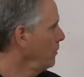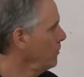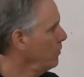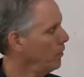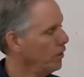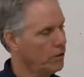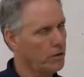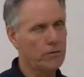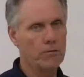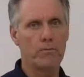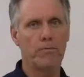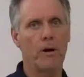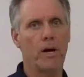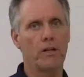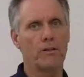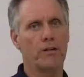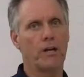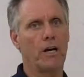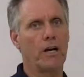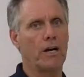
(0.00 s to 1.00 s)
hook a
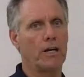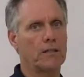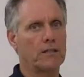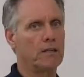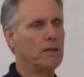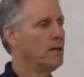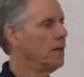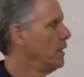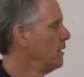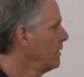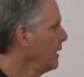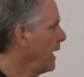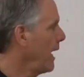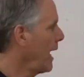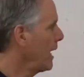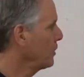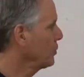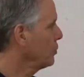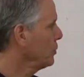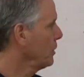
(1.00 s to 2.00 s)
small duct that
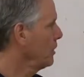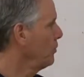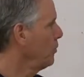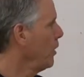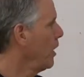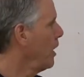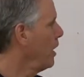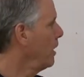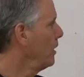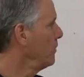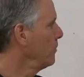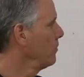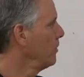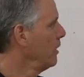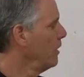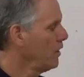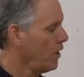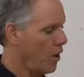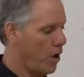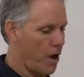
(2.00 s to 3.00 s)
actually runs
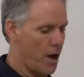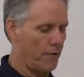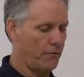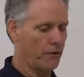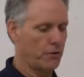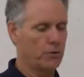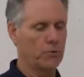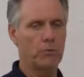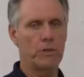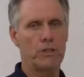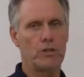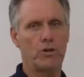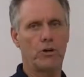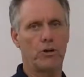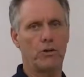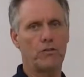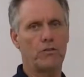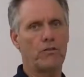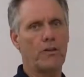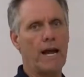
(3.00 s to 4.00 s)
off of the
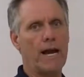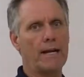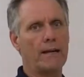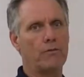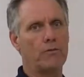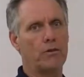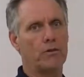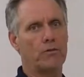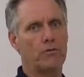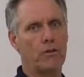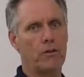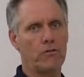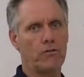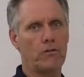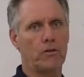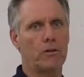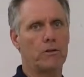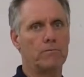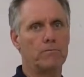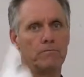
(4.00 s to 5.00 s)
return side of your
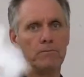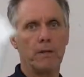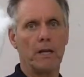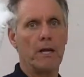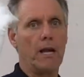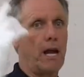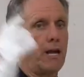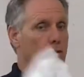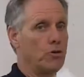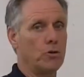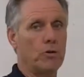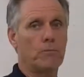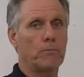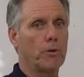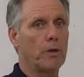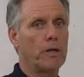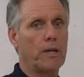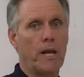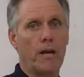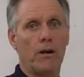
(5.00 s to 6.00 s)
system, and you can
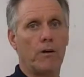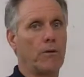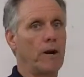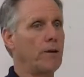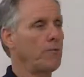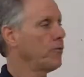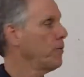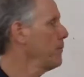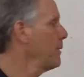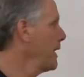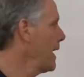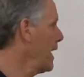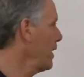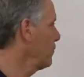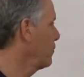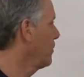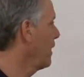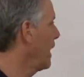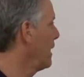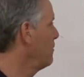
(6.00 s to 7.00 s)
bring air right from the
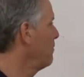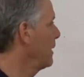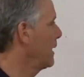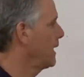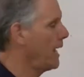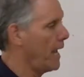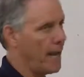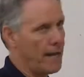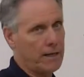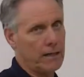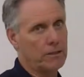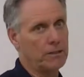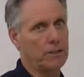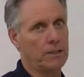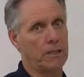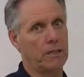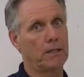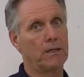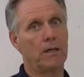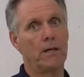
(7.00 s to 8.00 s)
outside
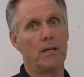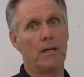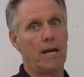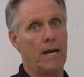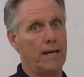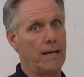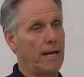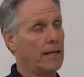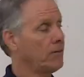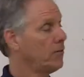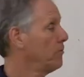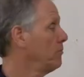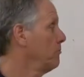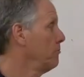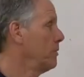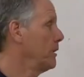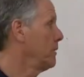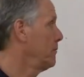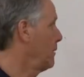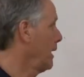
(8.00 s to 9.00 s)
mechanically. And
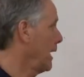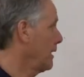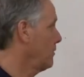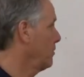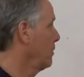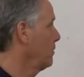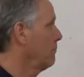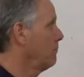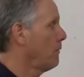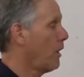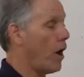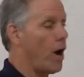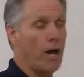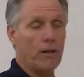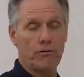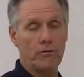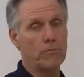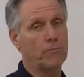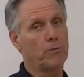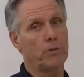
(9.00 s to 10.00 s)
that's an
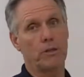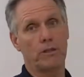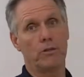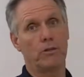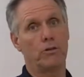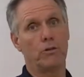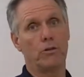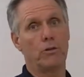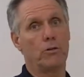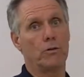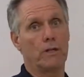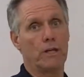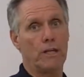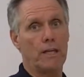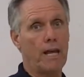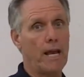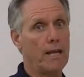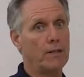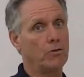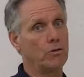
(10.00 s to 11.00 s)
awesome thing to do. And
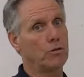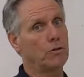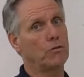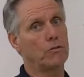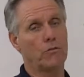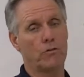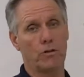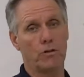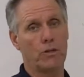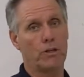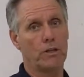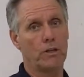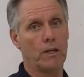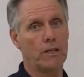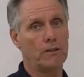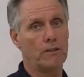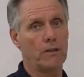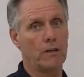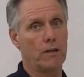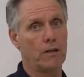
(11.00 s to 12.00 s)
again, you can
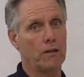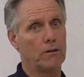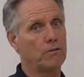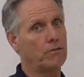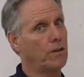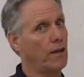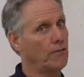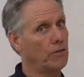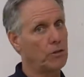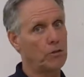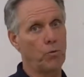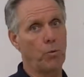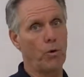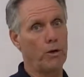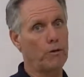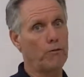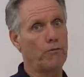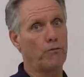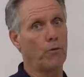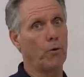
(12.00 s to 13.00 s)
circulate the air
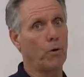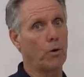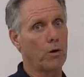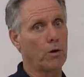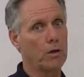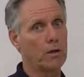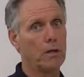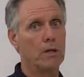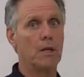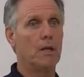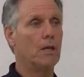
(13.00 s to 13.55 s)
724,